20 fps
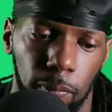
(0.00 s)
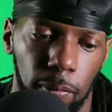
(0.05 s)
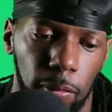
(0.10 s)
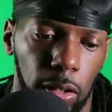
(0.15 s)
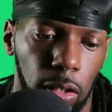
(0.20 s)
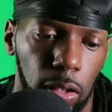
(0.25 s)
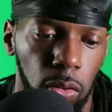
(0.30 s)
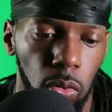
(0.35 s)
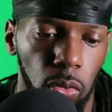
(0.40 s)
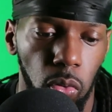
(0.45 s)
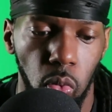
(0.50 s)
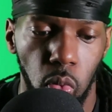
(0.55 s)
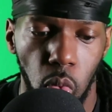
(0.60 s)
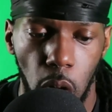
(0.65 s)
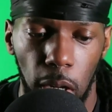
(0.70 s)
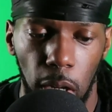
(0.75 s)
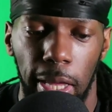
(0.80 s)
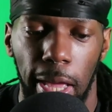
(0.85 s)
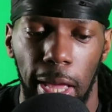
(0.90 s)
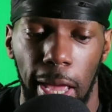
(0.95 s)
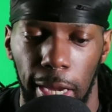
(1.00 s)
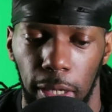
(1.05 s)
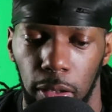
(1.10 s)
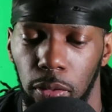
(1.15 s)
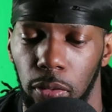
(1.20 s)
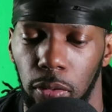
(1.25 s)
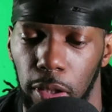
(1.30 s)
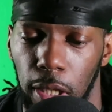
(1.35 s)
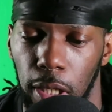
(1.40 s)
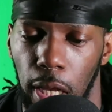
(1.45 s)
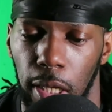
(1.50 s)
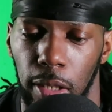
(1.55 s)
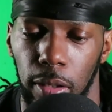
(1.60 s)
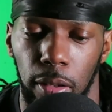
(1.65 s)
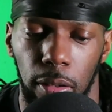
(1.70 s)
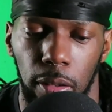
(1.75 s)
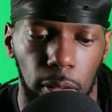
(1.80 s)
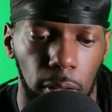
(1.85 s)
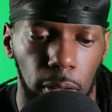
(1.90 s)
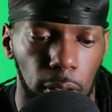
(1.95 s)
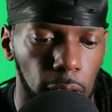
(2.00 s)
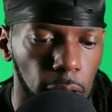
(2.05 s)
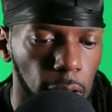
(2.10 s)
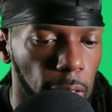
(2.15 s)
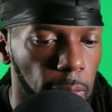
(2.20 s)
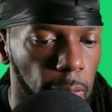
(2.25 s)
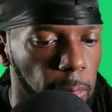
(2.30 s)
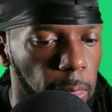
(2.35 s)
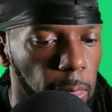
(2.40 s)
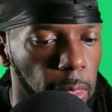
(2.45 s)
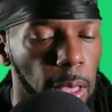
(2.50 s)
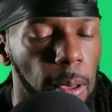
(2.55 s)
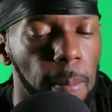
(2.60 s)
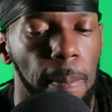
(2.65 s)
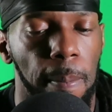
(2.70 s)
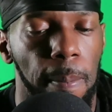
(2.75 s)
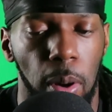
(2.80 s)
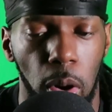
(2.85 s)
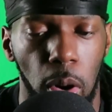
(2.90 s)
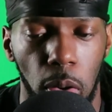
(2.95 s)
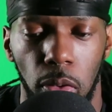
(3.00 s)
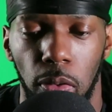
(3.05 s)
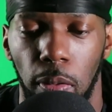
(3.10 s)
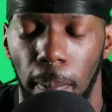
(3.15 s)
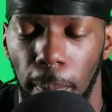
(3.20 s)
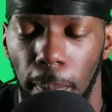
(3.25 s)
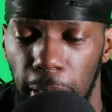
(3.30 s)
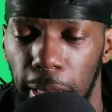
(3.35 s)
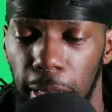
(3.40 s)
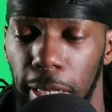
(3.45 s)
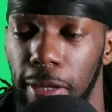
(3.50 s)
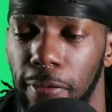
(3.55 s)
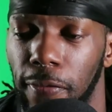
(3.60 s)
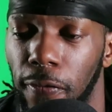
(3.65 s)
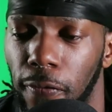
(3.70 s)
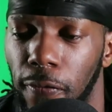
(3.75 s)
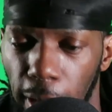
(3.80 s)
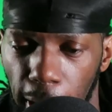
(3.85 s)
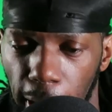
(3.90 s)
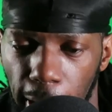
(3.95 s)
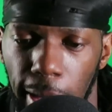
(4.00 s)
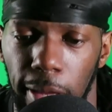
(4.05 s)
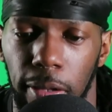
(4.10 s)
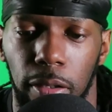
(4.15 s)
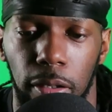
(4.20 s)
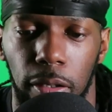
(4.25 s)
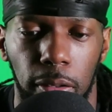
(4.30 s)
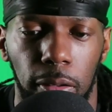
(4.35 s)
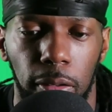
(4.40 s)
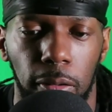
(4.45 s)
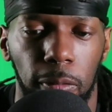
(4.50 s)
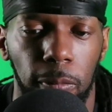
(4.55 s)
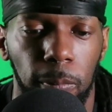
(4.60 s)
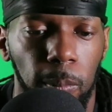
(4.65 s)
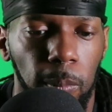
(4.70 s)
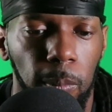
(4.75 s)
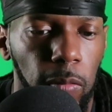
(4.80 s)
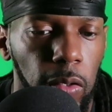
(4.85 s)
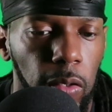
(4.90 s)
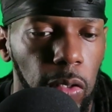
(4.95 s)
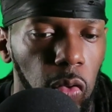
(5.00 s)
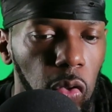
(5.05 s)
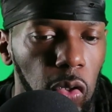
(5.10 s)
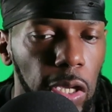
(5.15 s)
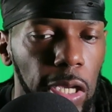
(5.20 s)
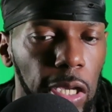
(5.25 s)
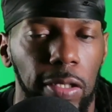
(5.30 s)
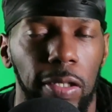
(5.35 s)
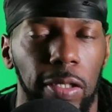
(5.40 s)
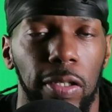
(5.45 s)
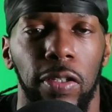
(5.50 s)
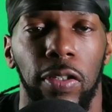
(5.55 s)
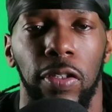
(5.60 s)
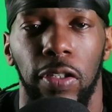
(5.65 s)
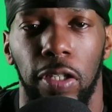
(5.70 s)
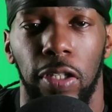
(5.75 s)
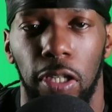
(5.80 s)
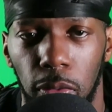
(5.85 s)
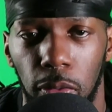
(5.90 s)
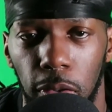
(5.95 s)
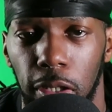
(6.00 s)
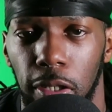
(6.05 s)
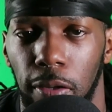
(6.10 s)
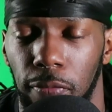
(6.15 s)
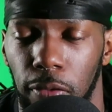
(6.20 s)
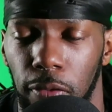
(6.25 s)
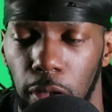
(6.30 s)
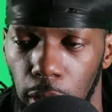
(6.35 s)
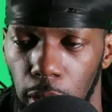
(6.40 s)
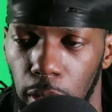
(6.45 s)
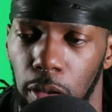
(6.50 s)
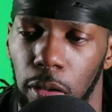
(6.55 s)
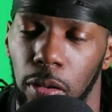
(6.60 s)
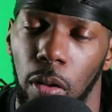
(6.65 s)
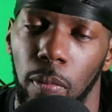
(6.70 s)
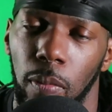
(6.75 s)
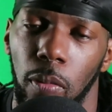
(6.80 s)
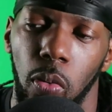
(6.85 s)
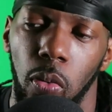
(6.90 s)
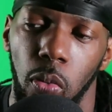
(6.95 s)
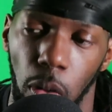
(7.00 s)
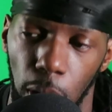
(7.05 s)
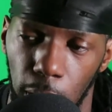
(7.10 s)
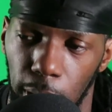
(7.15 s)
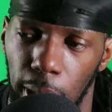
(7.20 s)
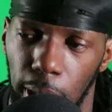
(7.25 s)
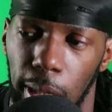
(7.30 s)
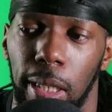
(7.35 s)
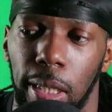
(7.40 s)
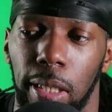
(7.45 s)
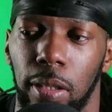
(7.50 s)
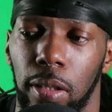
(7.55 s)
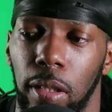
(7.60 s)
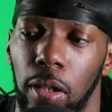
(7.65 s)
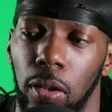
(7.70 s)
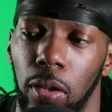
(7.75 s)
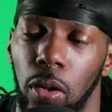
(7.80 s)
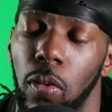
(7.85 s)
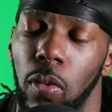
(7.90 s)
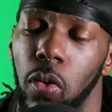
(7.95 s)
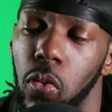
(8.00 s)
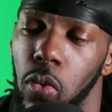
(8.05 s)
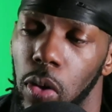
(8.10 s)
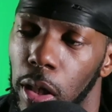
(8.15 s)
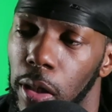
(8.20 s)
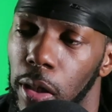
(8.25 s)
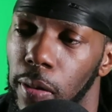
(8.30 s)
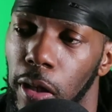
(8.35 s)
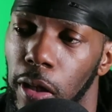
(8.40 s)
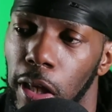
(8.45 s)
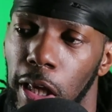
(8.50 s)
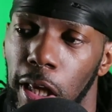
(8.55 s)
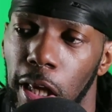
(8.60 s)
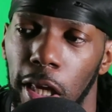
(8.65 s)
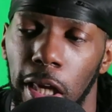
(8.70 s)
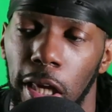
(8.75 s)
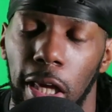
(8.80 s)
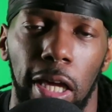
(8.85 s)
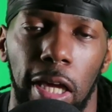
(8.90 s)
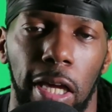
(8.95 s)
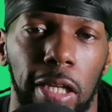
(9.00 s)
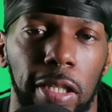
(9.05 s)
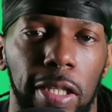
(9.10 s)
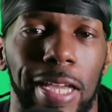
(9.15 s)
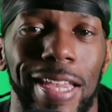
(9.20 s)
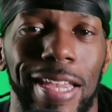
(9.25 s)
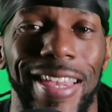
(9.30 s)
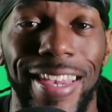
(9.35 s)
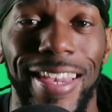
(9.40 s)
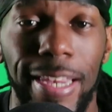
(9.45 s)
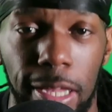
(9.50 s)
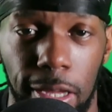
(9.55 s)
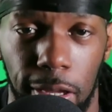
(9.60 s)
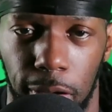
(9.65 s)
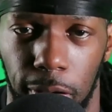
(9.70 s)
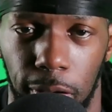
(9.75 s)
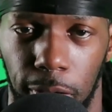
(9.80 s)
to what exercises burn belly fat is a series of things. Number one, like I said, is eating.